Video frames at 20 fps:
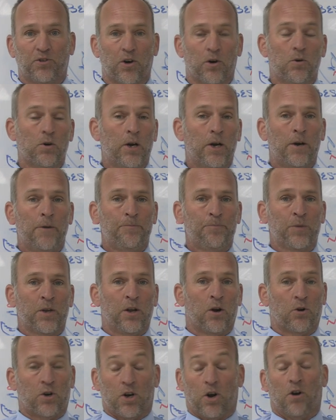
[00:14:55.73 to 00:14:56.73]
So,
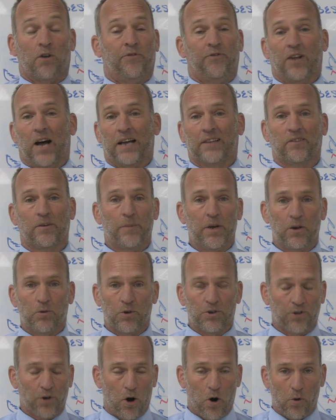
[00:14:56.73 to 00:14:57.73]
You know, curl flat to me
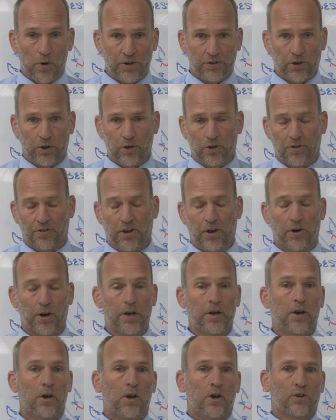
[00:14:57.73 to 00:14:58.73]
was always a good
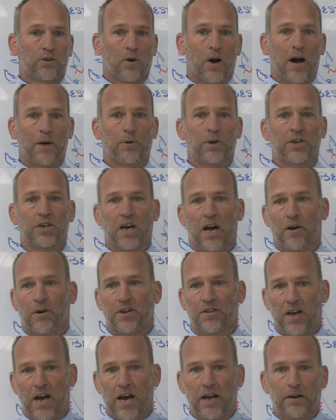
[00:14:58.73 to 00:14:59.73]
theory, so I would
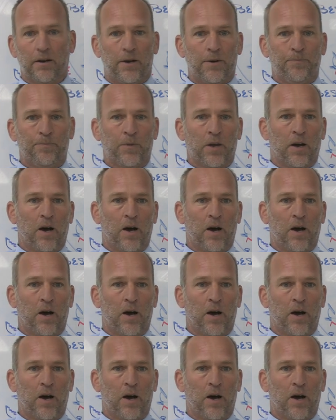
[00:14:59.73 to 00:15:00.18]
carry that.